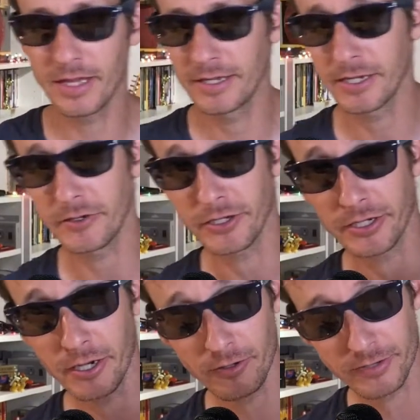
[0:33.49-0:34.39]
Here you
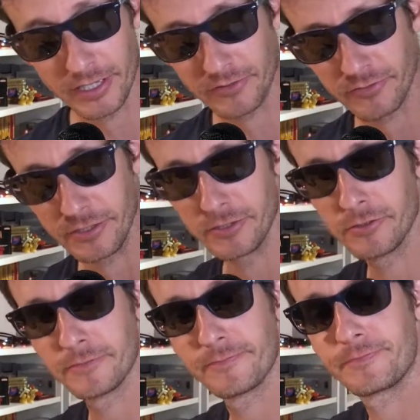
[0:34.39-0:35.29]
go. That's for
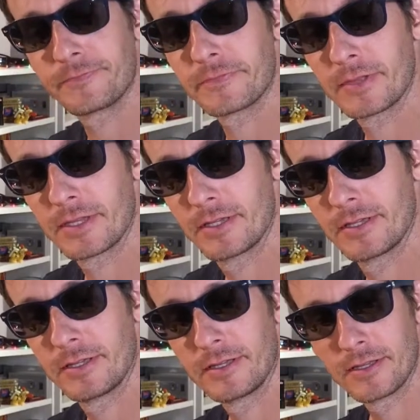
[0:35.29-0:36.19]
you.
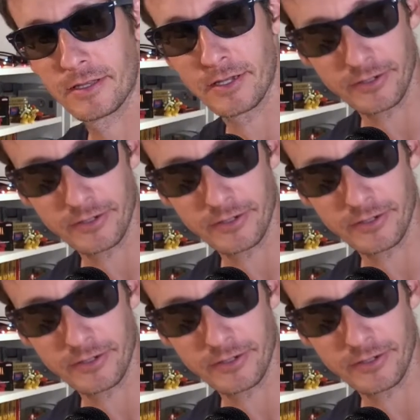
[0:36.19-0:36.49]
There